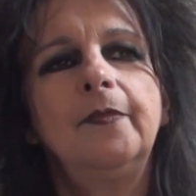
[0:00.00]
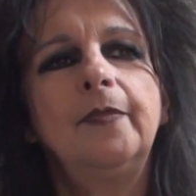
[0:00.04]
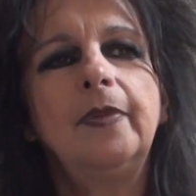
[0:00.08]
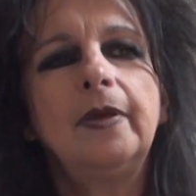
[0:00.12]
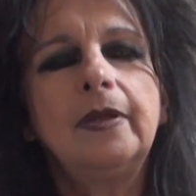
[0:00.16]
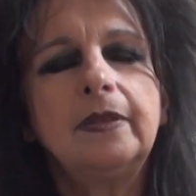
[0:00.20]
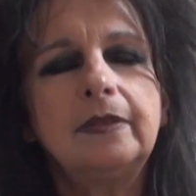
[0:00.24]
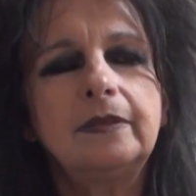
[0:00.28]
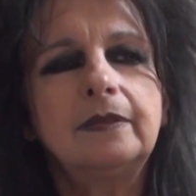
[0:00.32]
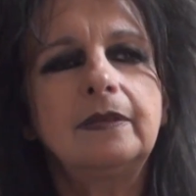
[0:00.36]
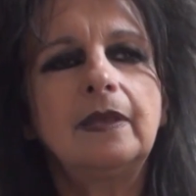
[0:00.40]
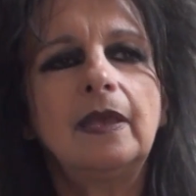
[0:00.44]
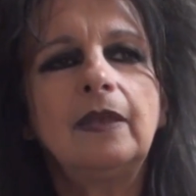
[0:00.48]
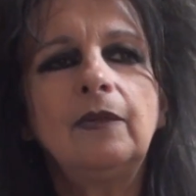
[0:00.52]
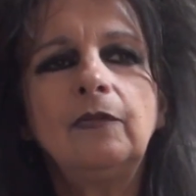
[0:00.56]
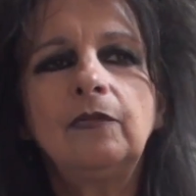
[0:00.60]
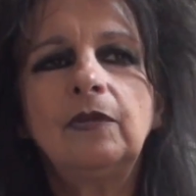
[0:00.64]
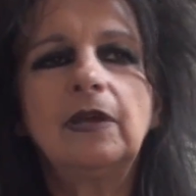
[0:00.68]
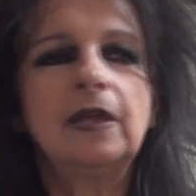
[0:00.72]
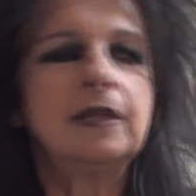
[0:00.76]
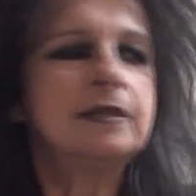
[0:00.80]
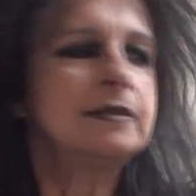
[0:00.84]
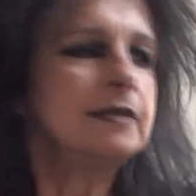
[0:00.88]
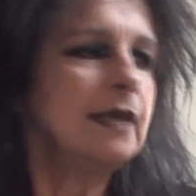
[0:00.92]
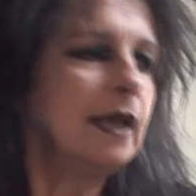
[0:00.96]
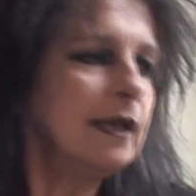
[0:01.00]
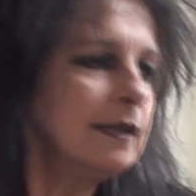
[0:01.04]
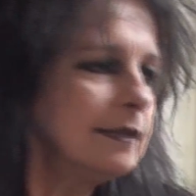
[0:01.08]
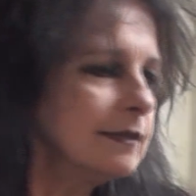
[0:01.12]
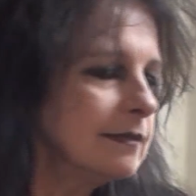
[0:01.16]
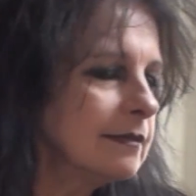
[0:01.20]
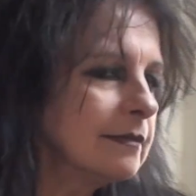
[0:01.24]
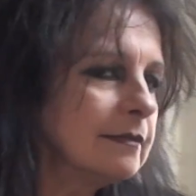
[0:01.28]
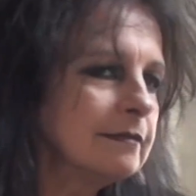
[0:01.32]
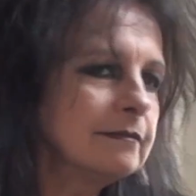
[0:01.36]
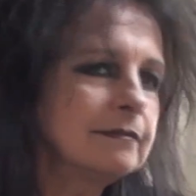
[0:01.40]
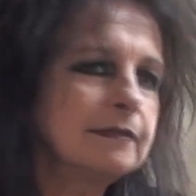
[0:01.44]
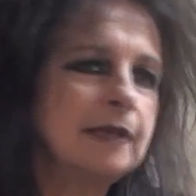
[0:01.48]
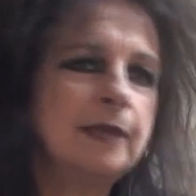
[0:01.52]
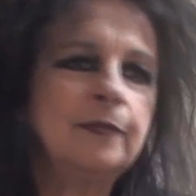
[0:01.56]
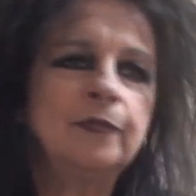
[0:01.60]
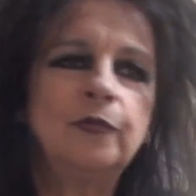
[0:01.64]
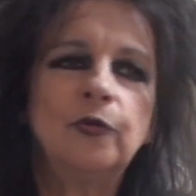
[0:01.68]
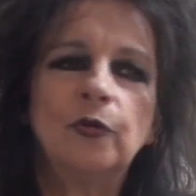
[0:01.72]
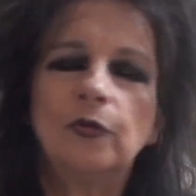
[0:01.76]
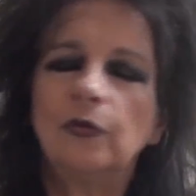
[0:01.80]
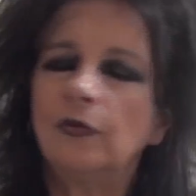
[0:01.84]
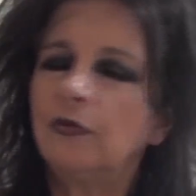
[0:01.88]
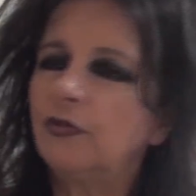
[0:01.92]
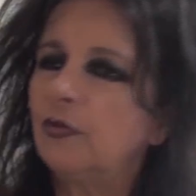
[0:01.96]
But I look at that, I'm
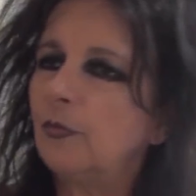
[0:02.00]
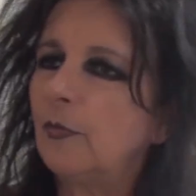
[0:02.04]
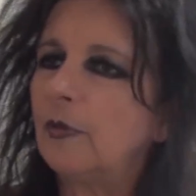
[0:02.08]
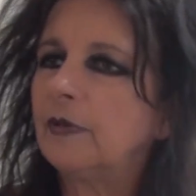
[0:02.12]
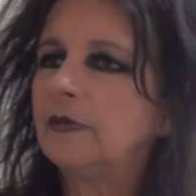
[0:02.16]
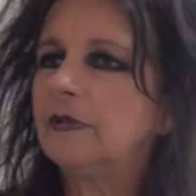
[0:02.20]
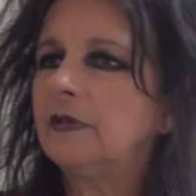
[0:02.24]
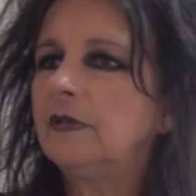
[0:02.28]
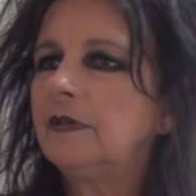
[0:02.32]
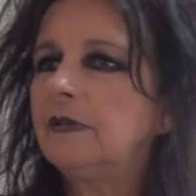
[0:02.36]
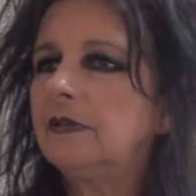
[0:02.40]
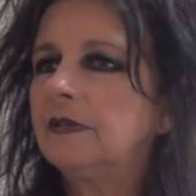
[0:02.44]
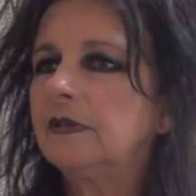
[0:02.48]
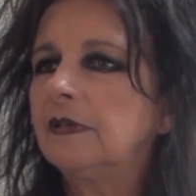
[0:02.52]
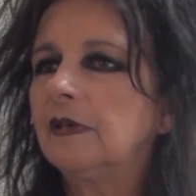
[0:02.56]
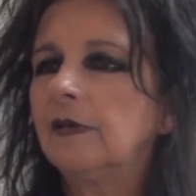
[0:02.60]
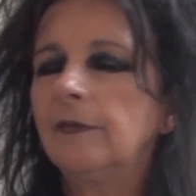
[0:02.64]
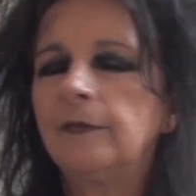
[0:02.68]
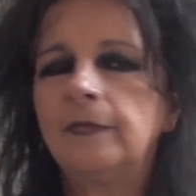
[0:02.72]
curious about it,